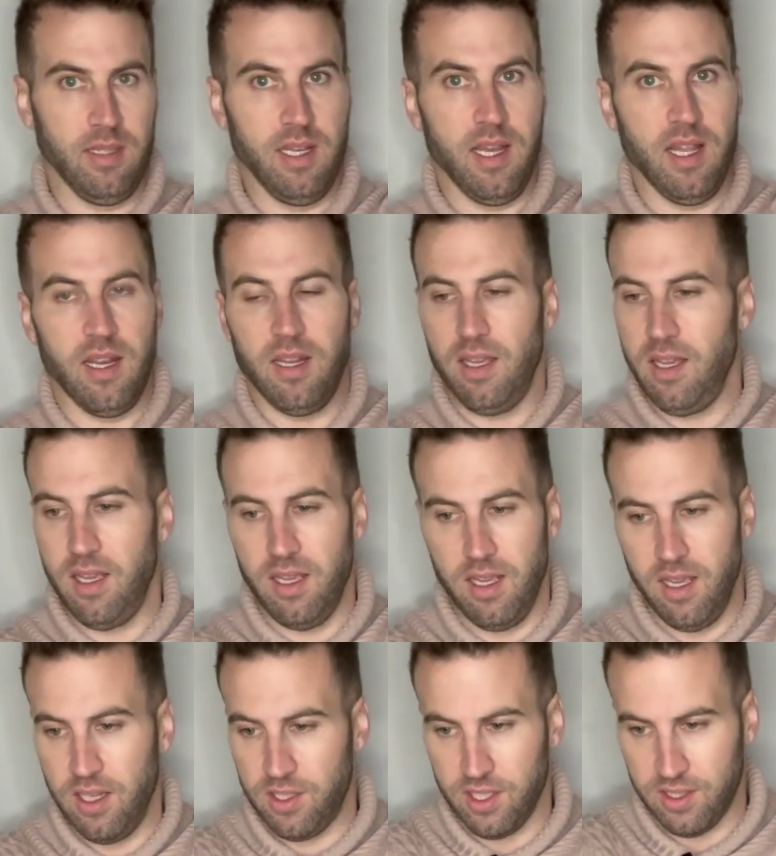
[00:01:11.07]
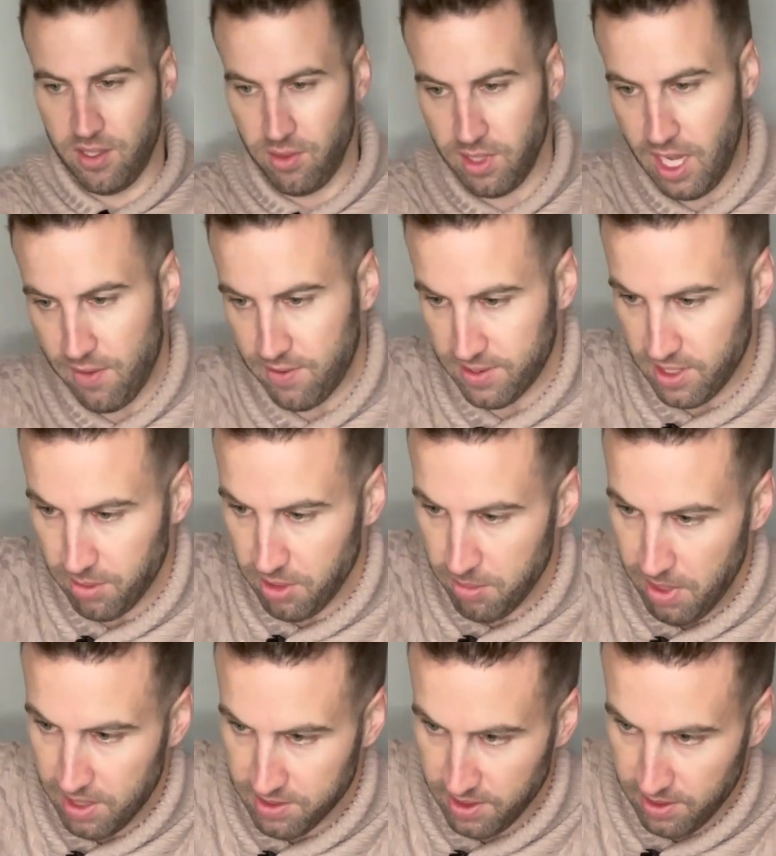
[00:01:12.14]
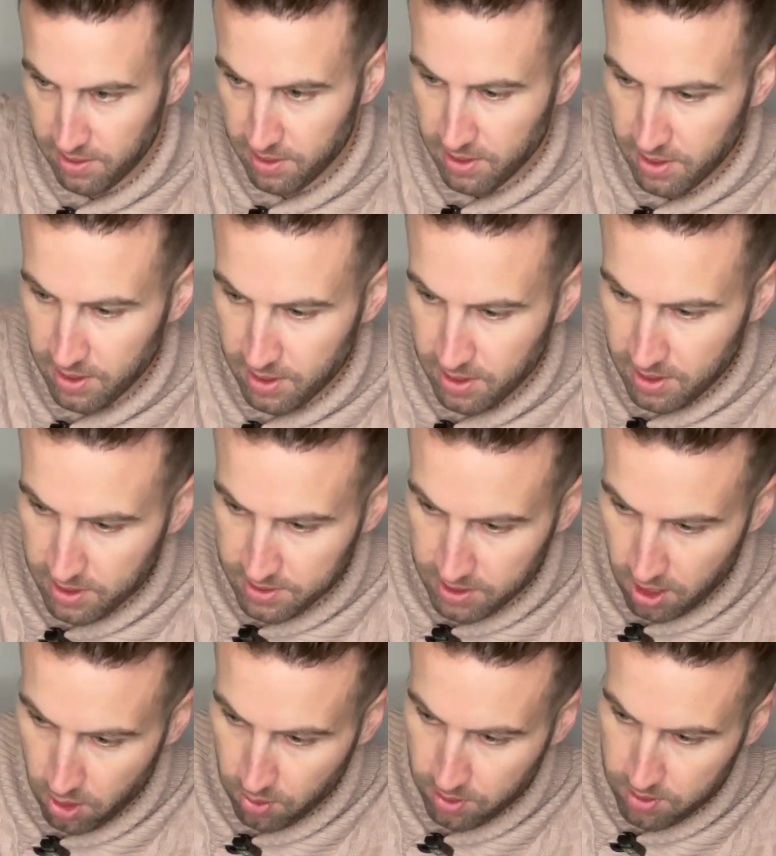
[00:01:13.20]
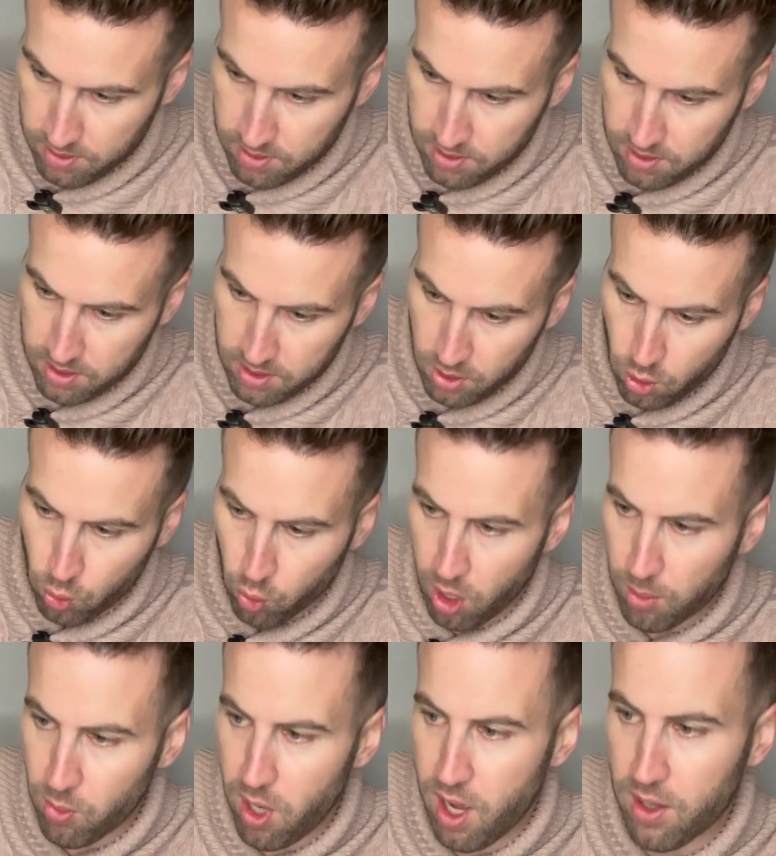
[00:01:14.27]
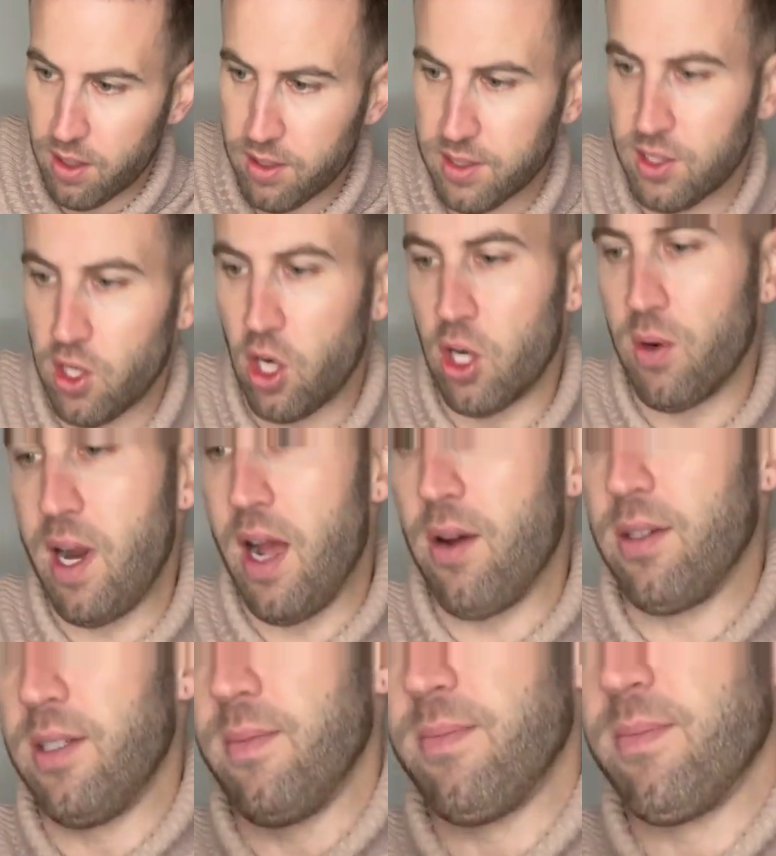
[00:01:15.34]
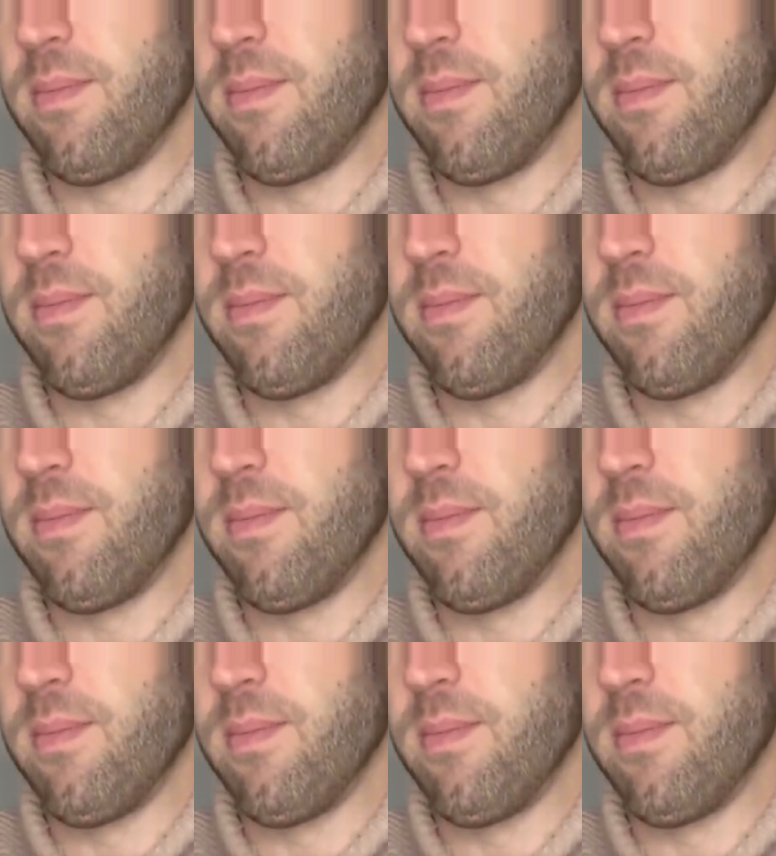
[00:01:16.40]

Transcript: And it just, your life is going to be amazing. So lukewarm water, stir it around.